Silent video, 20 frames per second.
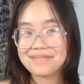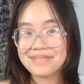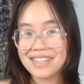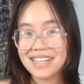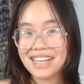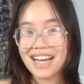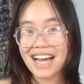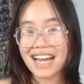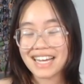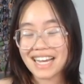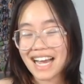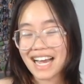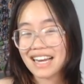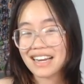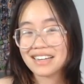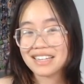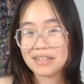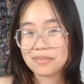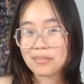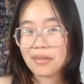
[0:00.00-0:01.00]
I kind
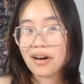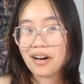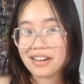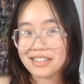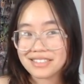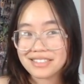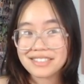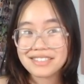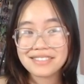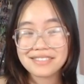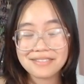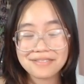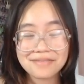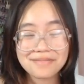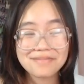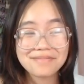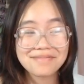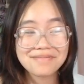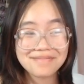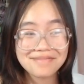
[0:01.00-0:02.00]
of need mods.
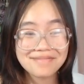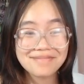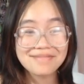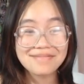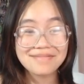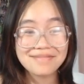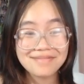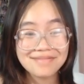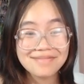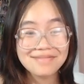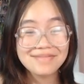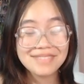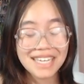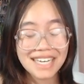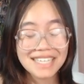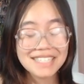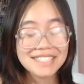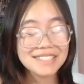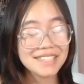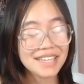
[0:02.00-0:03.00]

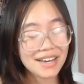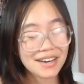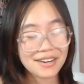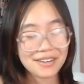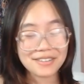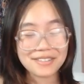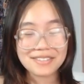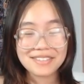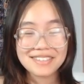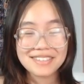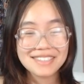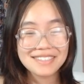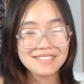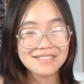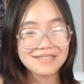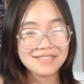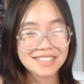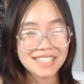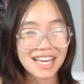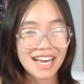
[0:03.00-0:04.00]
So
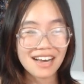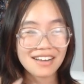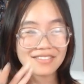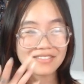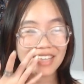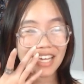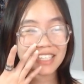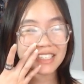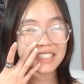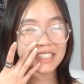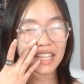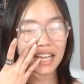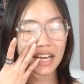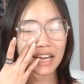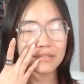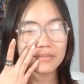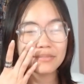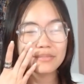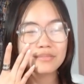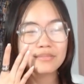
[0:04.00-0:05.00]
yeah, that's
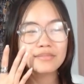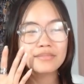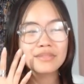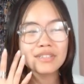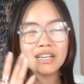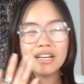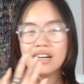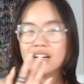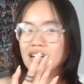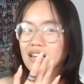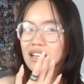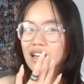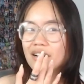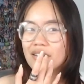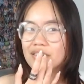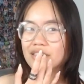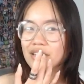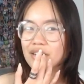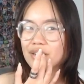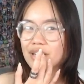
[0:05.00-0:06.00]
that. And I
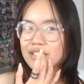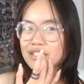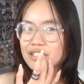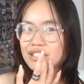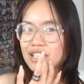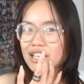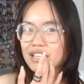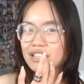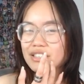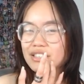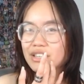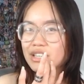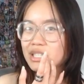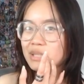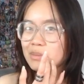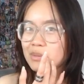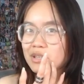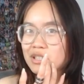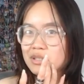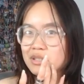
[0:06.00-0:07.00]
don't know, like just like the
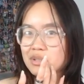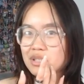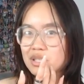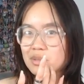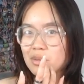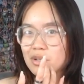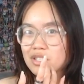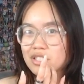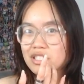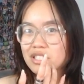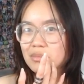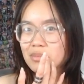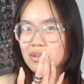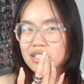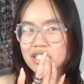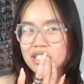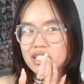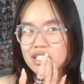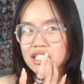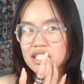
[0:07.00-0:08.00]
experience with this person in
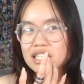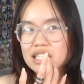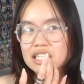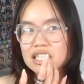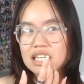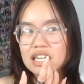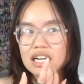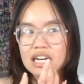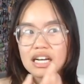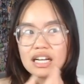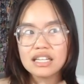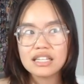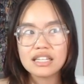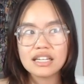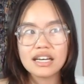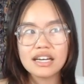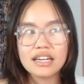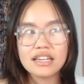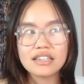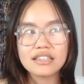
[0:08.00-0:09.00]
particular,
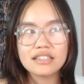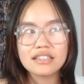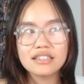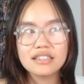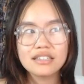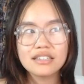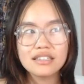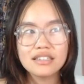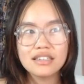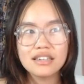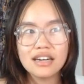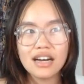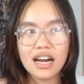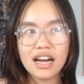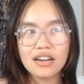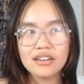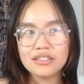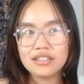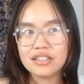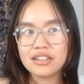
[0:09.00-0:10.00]
like I
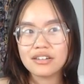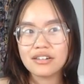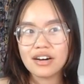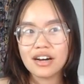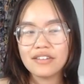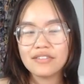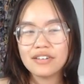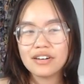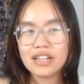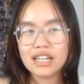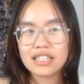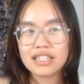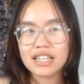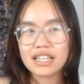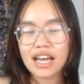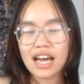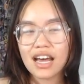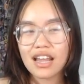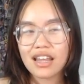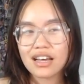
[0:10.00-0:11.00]
don't know, I felt like they
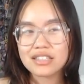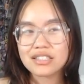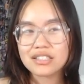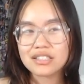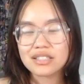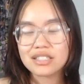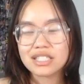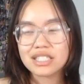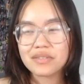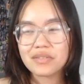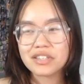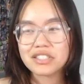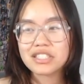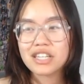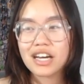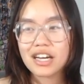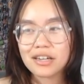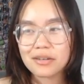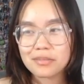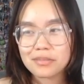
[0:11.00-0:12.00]
had like a specific type,